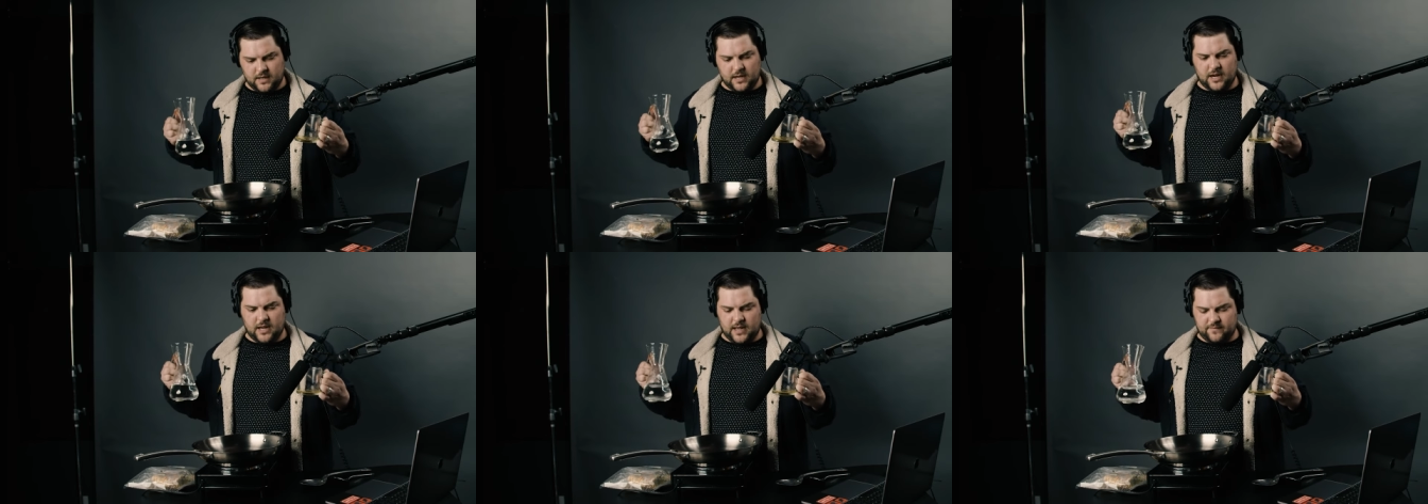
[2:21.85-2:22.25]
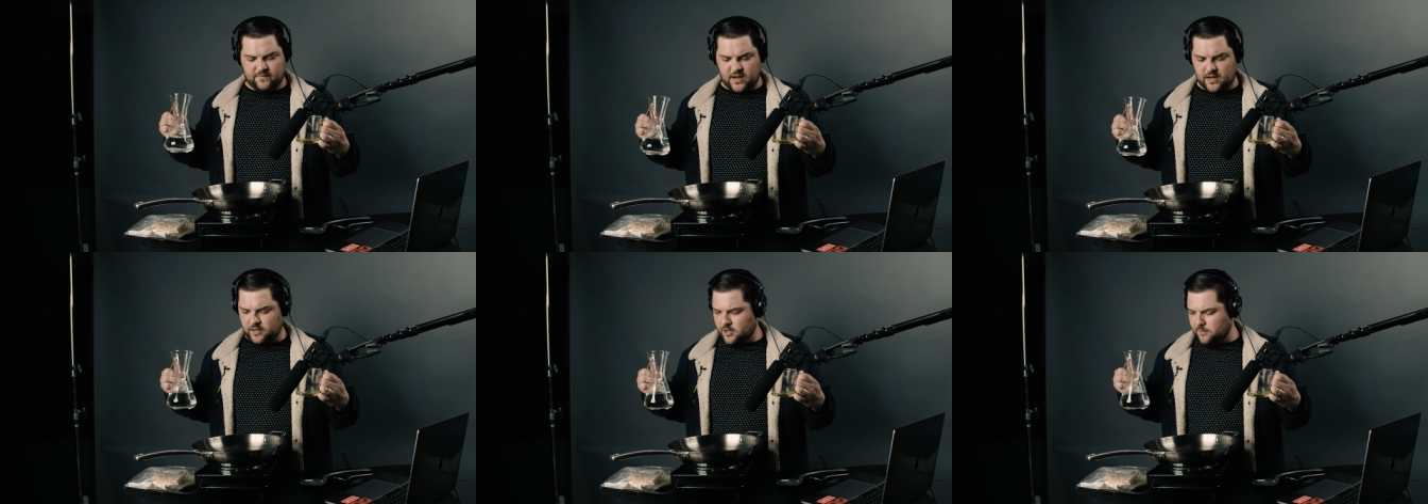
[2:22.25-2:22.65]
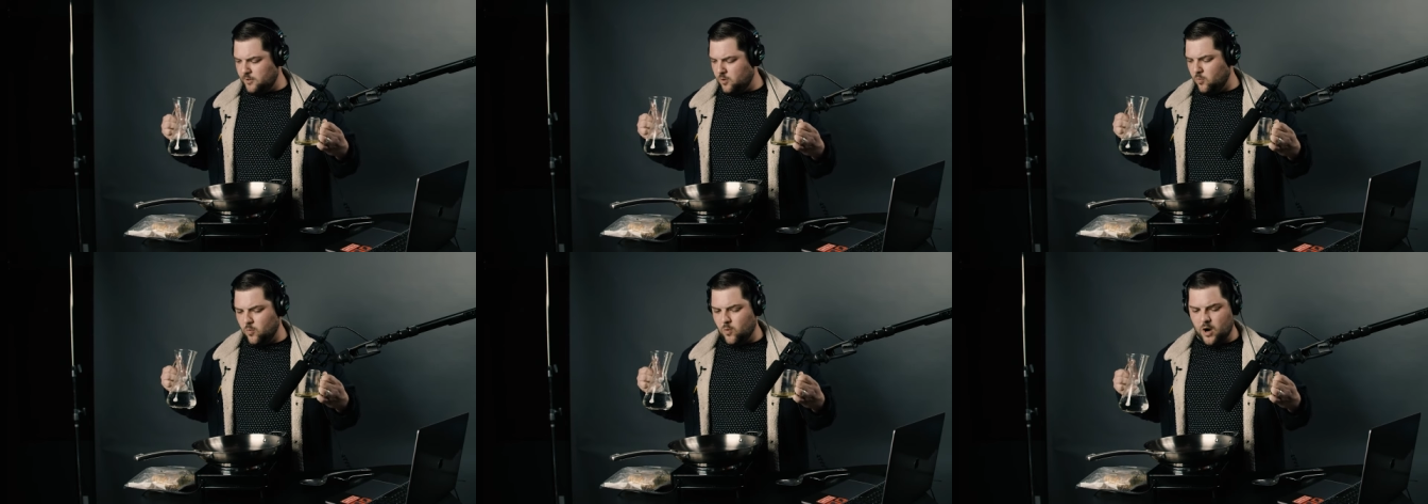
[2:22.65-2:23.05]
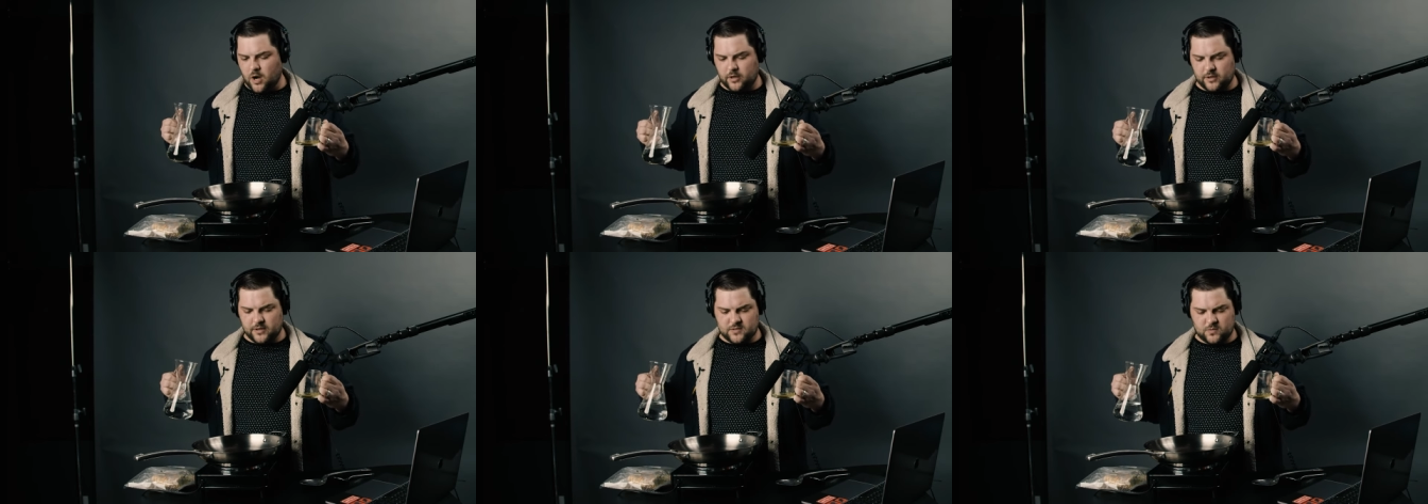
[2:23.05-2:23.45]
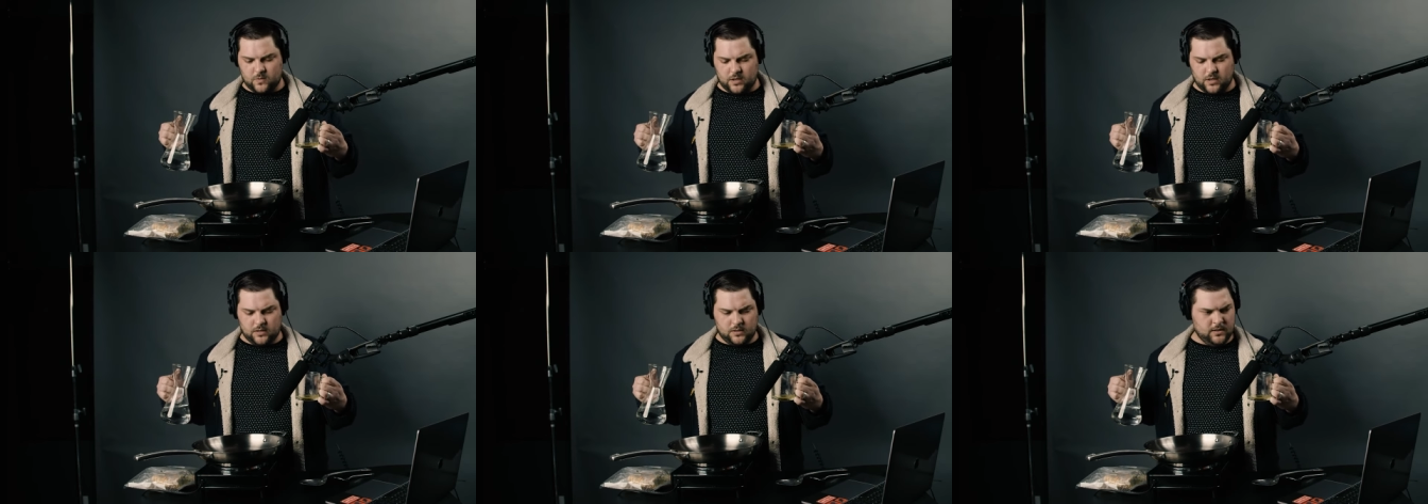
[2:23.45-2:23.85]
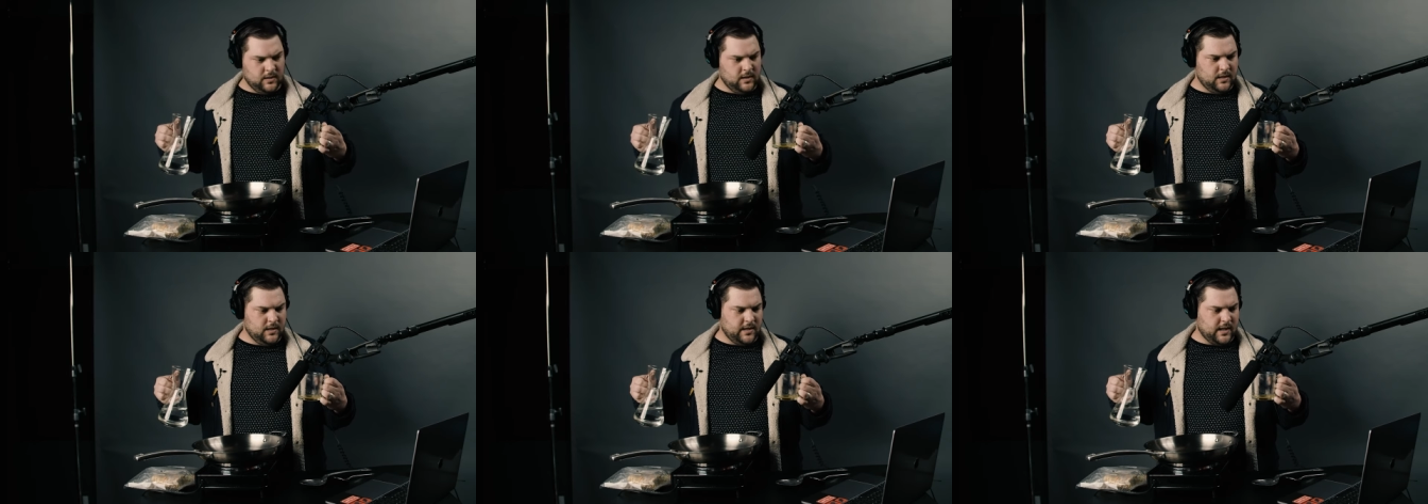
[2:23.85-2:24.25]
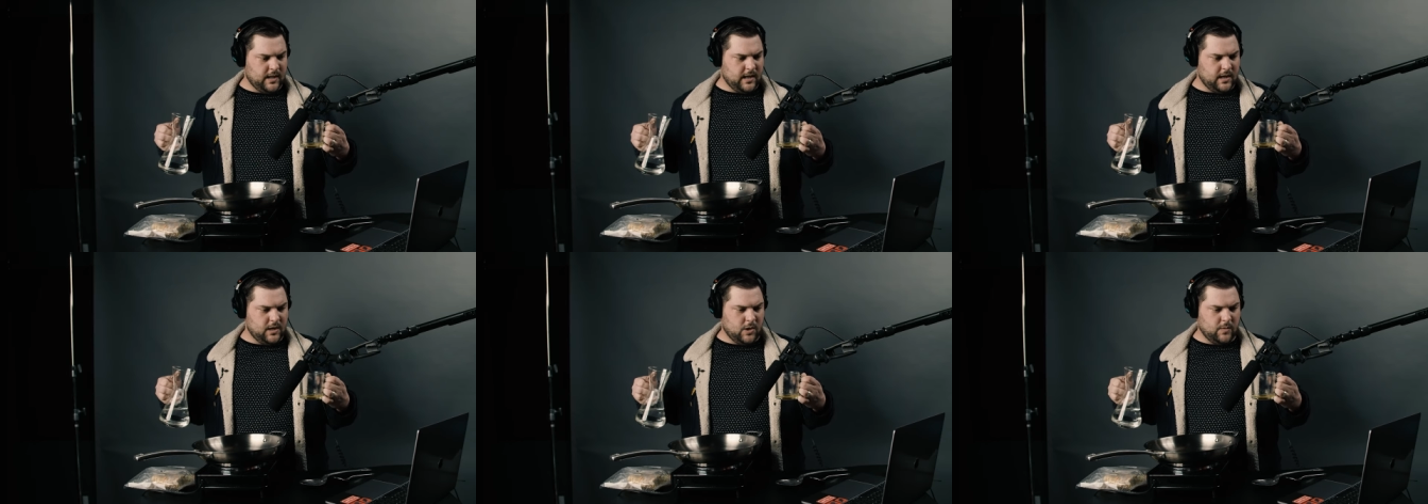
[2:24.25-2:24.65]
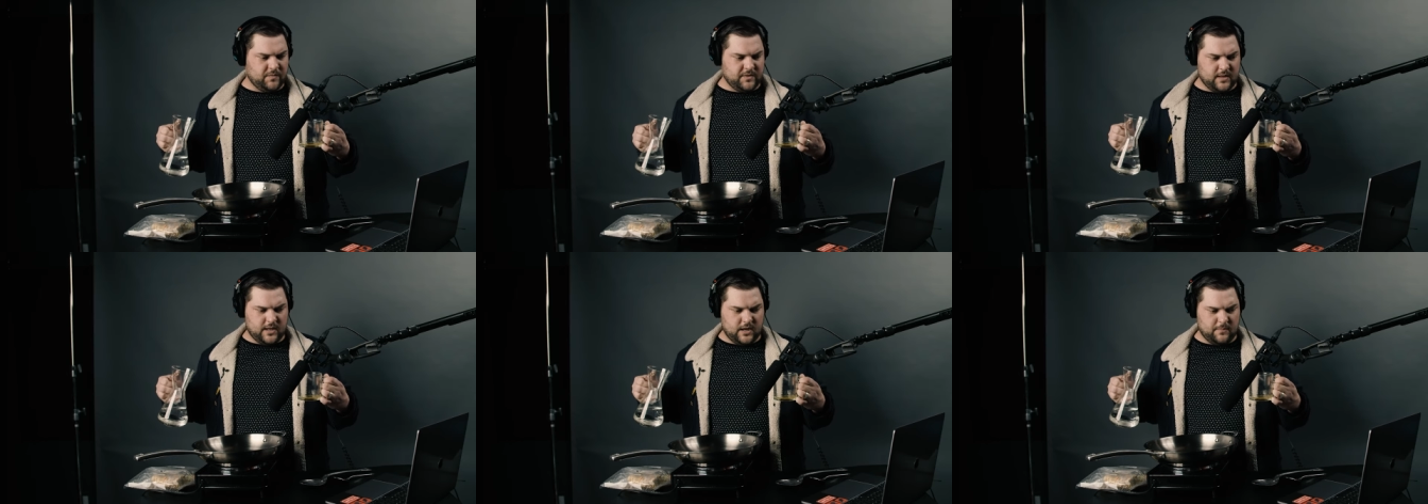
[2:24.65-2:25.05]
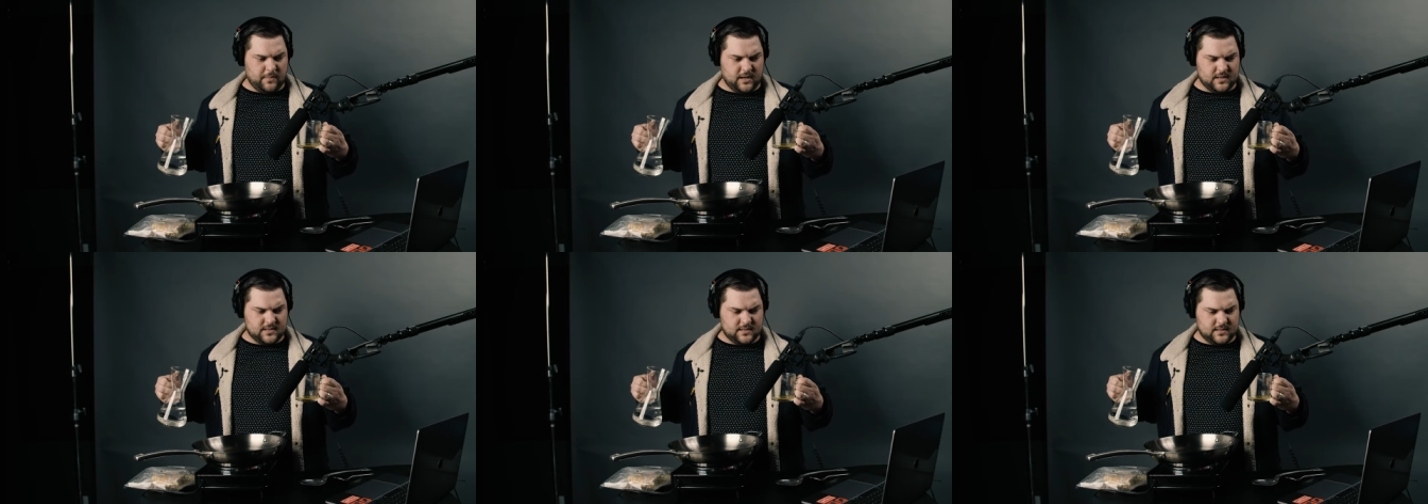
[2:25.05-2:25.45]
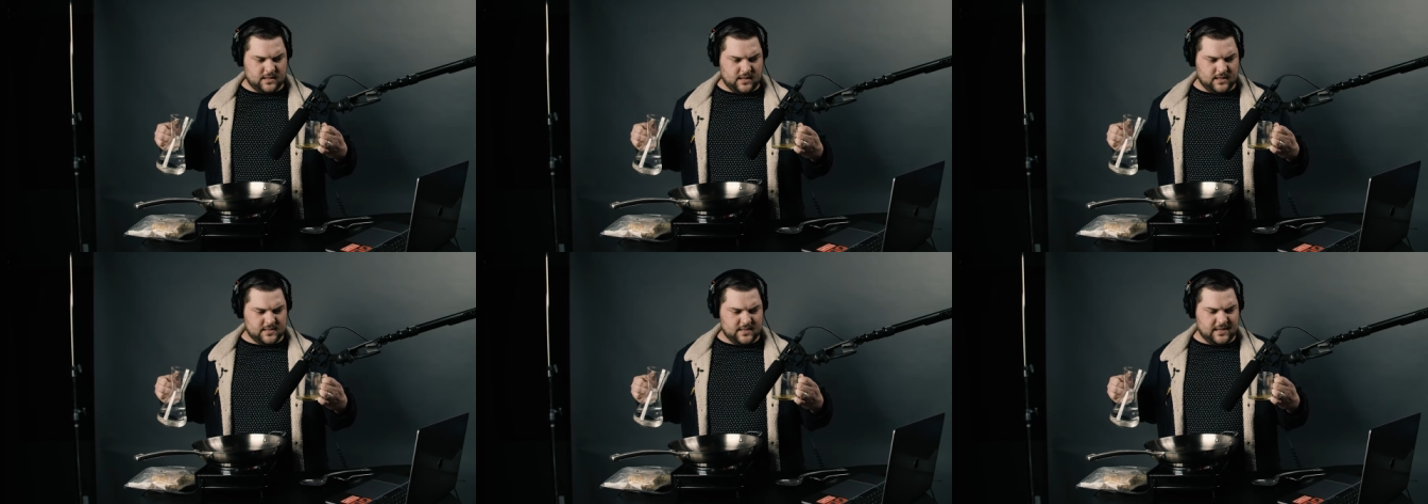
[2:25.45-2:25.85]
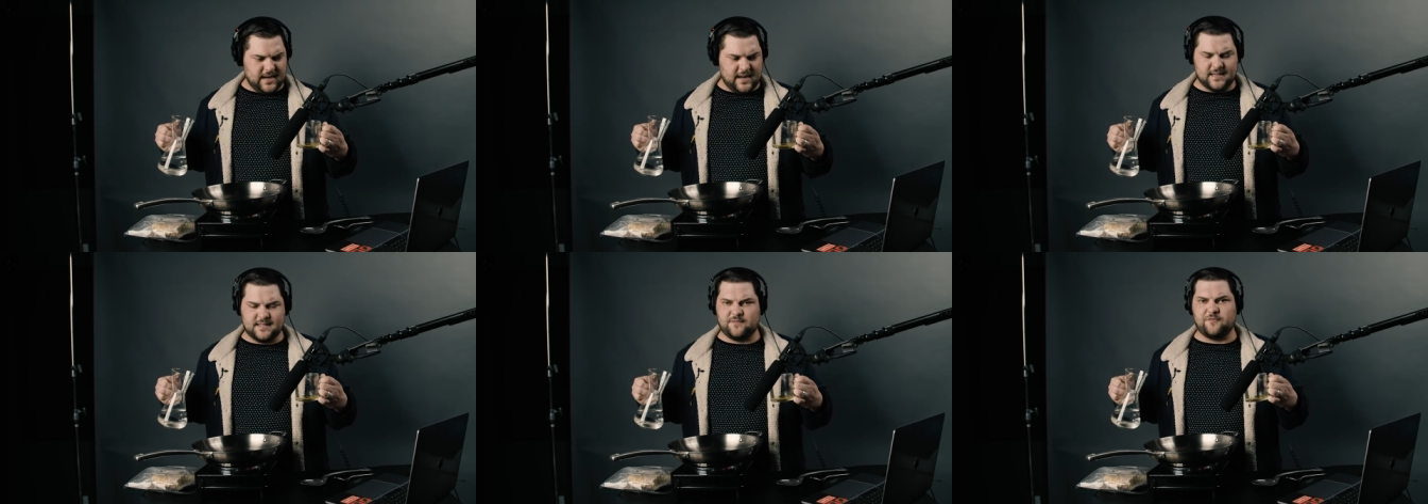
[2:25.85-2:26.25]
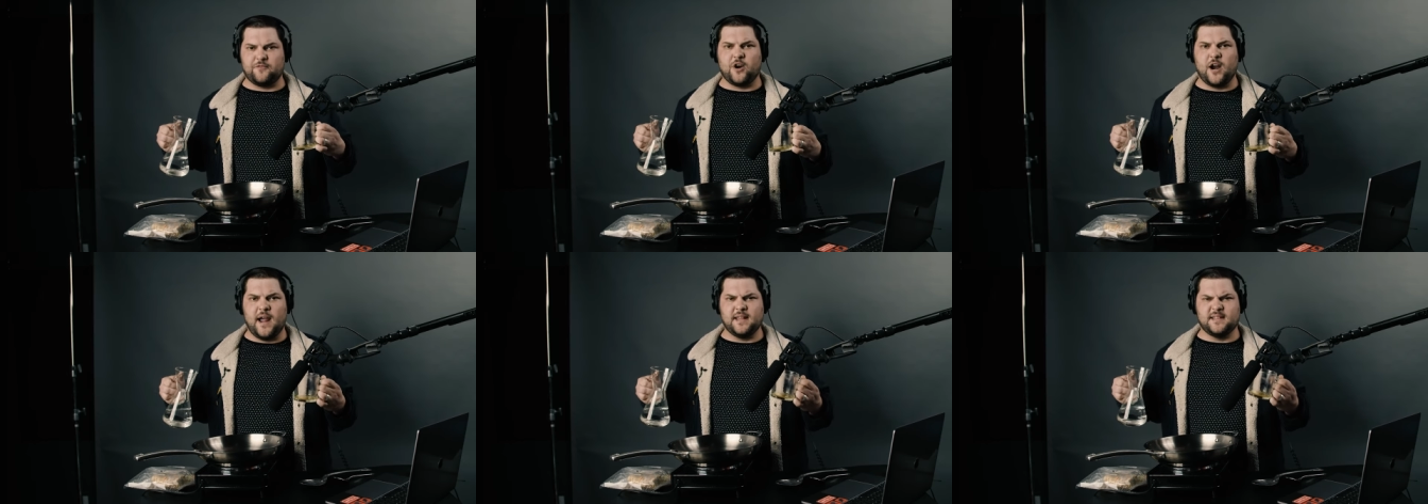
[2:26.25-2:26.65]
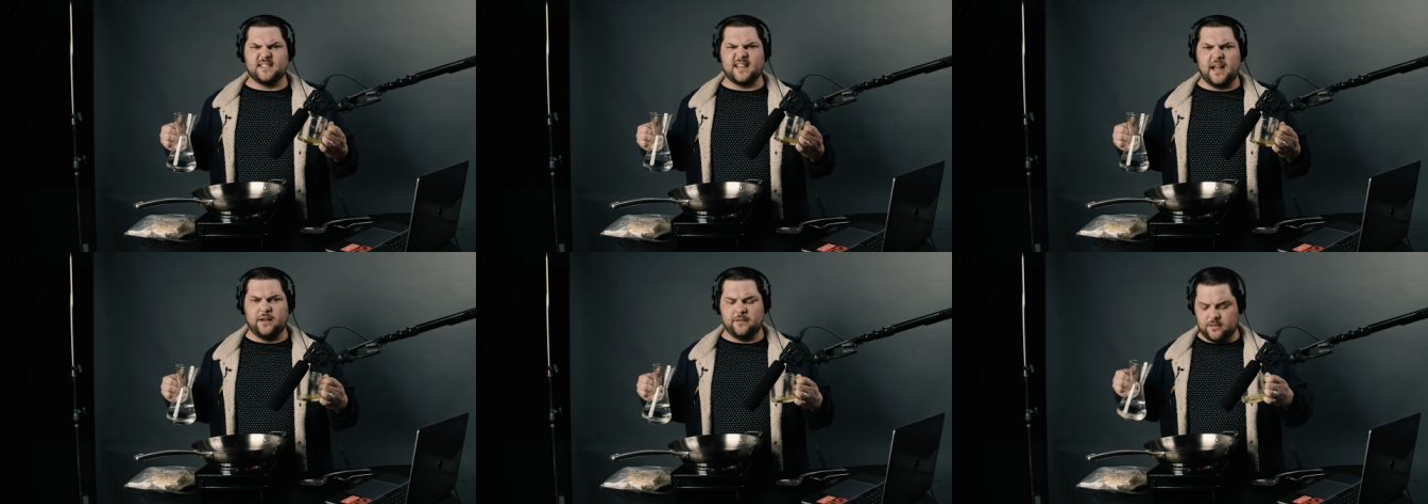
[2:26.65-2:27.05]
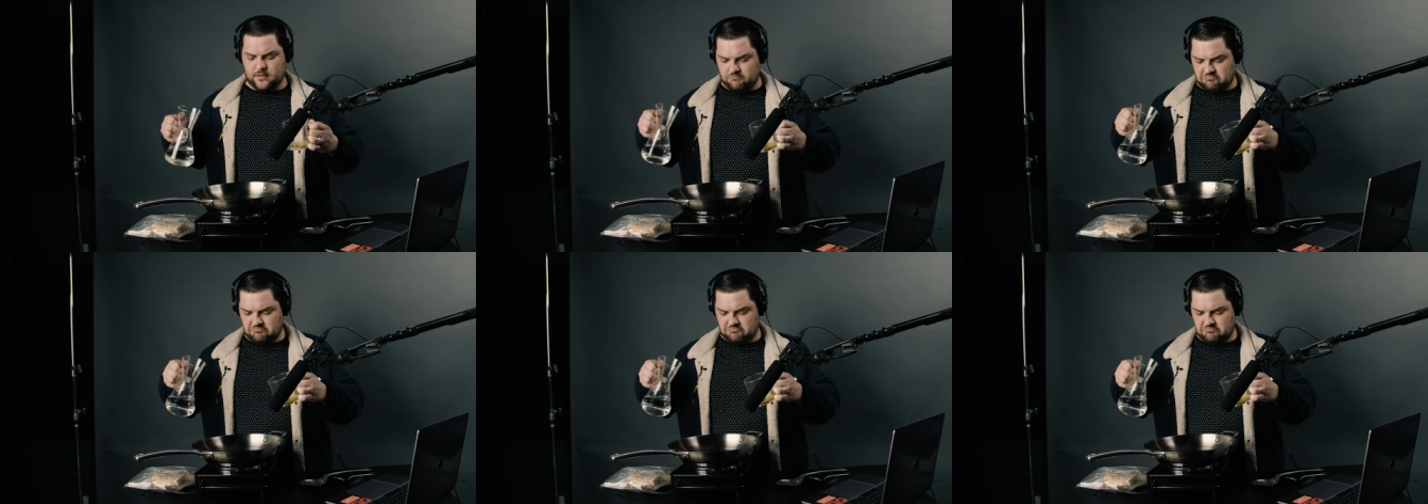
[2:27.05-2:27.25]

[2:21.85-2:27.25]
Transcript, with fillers: And I've got a little bit of water as well, and hopefully that'll make us, get us a nice fry sound.